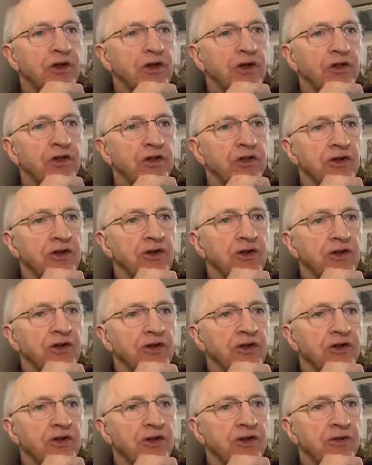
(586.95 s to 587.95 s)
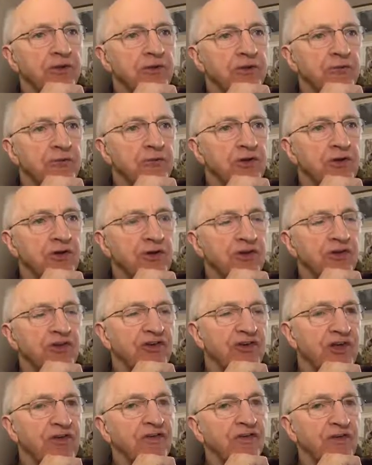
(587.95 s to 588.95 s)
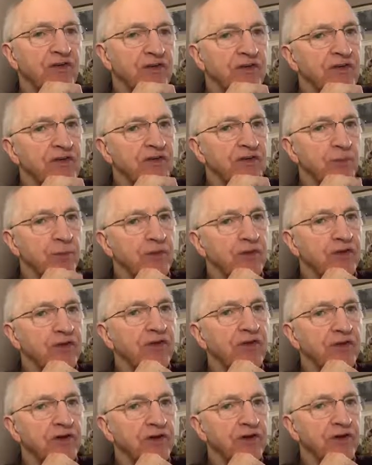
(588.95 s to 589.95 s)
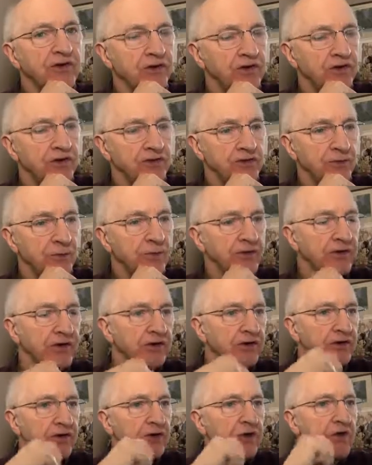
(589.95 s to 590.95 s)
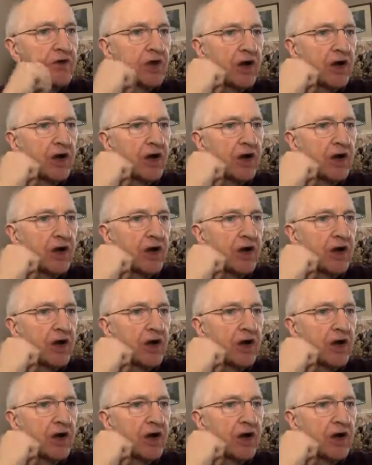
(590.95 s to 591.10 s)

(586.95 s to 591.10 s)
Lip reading: the consensus within the industry, within